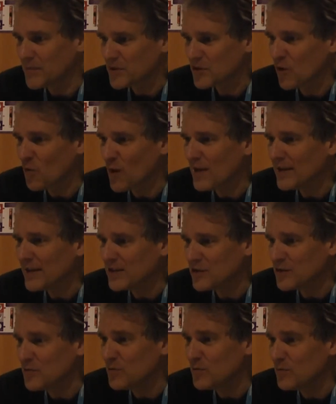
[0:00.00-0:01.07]
So while I
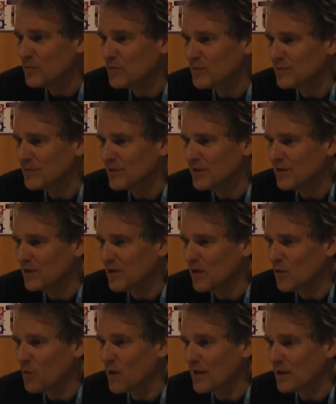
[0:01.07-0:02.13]
do
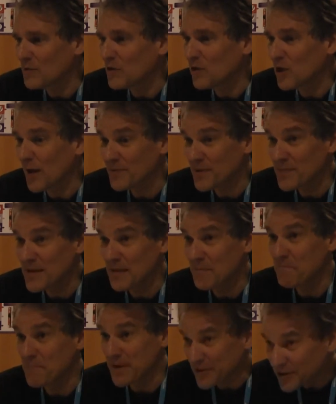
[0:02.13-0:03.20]
while I will cop to
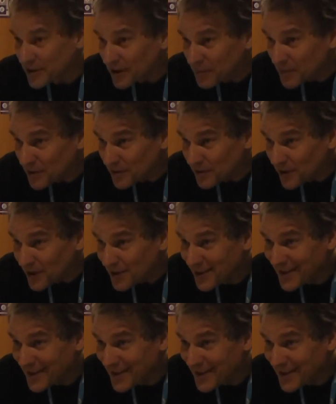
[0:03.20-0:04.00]
being bitter about a lot of